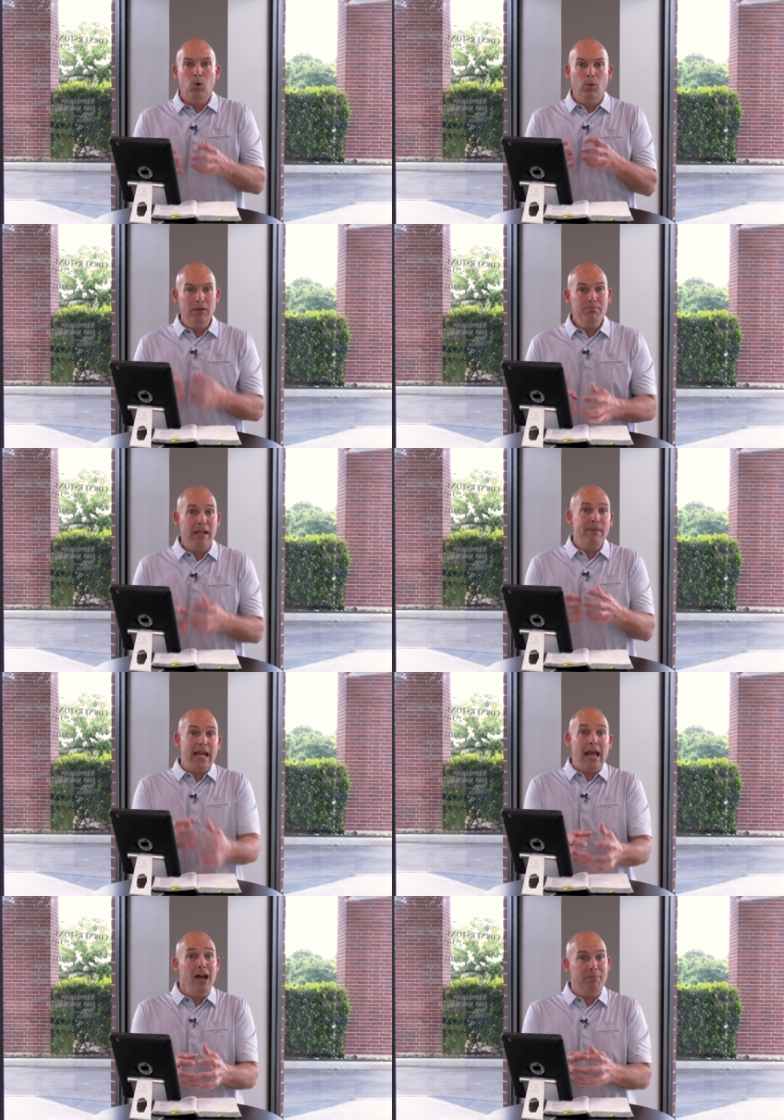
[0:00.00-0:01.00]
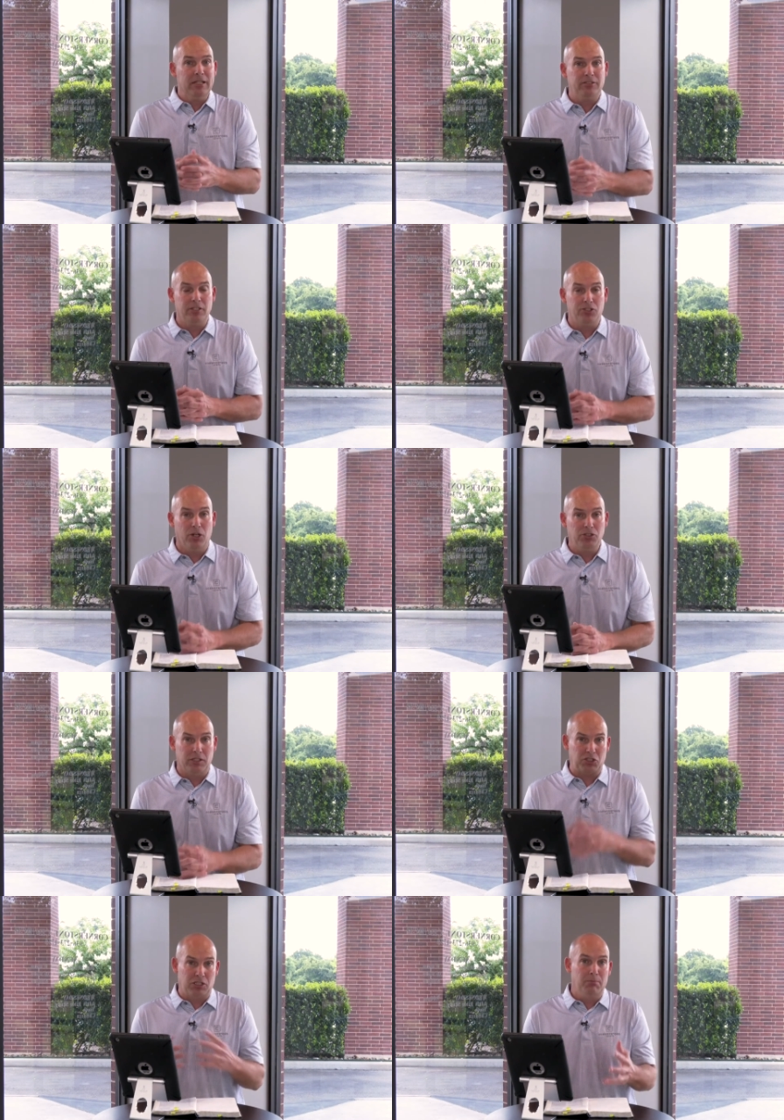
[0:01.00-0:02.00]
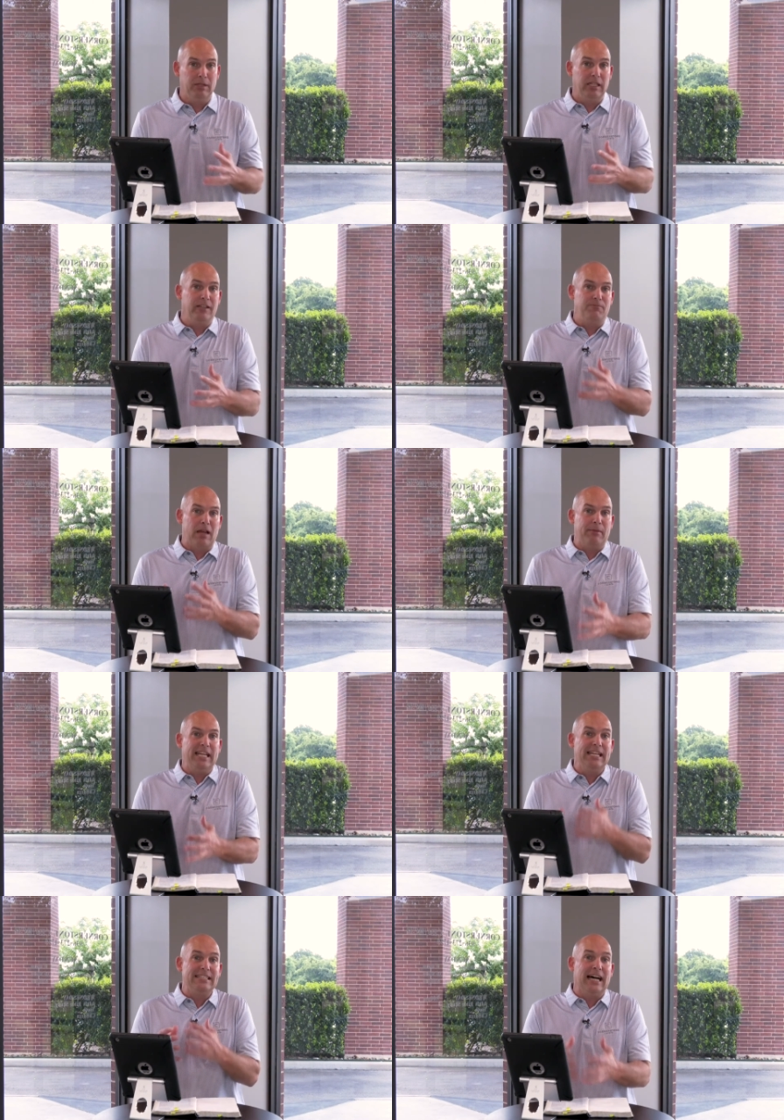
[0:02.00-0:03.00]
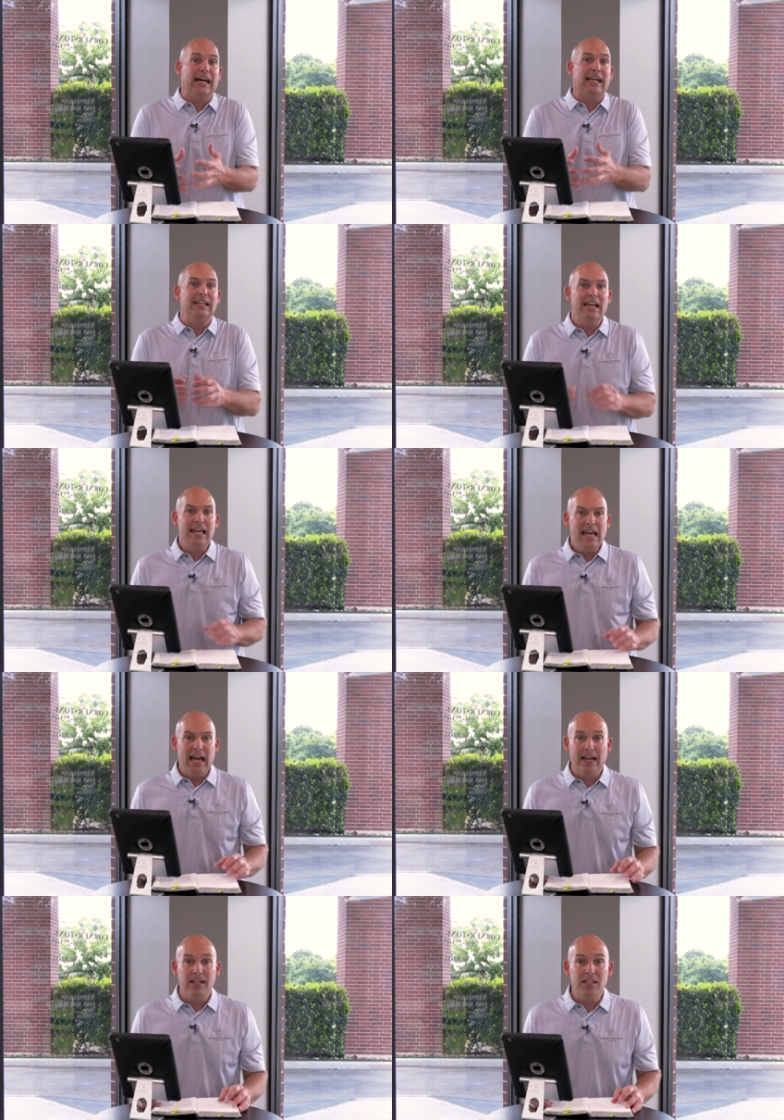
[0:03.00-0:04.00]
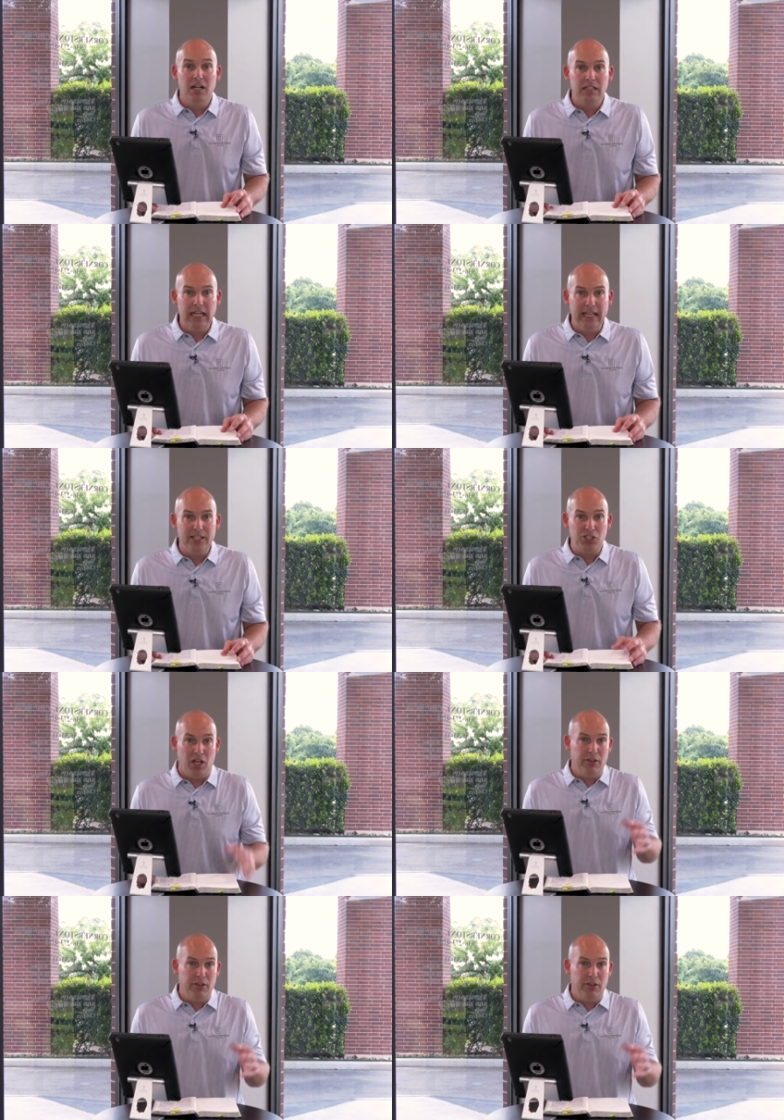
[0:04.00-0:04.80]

what maybe happened to Joseph. Some believe maybe he died at a young age.